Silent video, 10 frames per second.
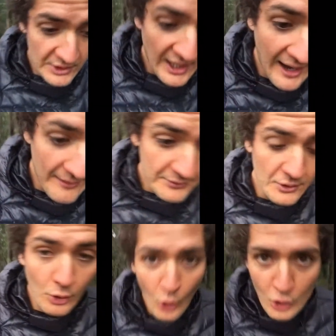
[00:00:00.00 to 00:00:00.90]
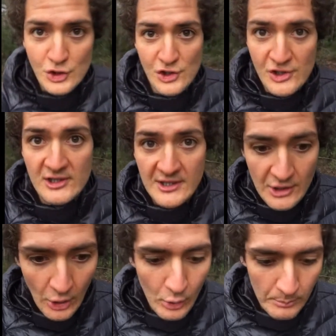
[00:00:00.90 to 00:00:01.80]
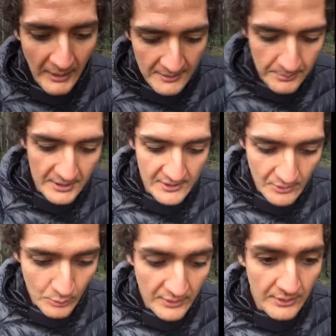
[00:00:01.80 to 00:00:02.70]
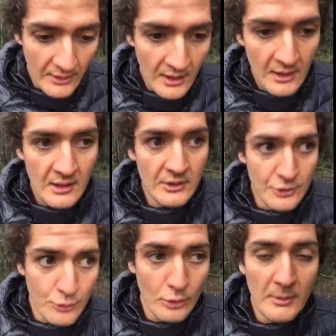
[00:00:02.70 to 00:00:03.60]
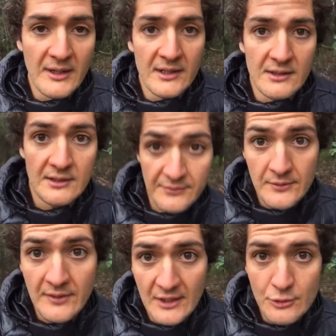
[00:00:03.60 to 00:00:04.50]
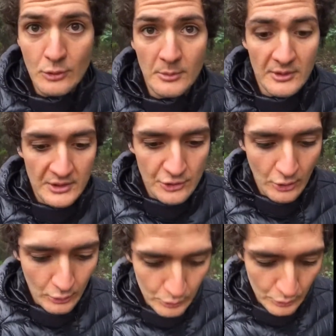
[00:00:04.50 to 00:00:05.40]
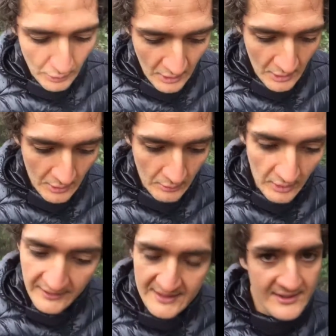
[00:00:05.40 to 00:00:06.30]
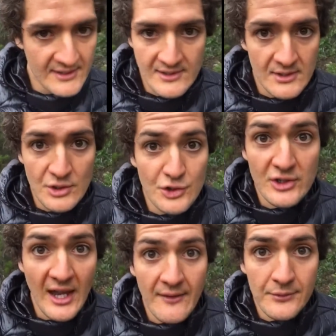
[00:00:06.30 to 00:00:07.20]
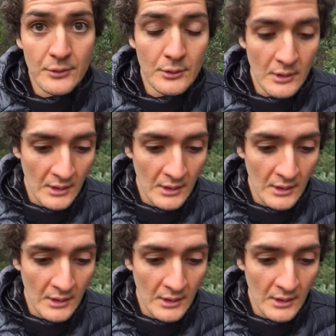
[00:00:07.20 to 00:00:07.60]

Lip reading: You have to consciously go and make peace with the trauma that if you've had trauma in the childhood, right? That's just, you just have to.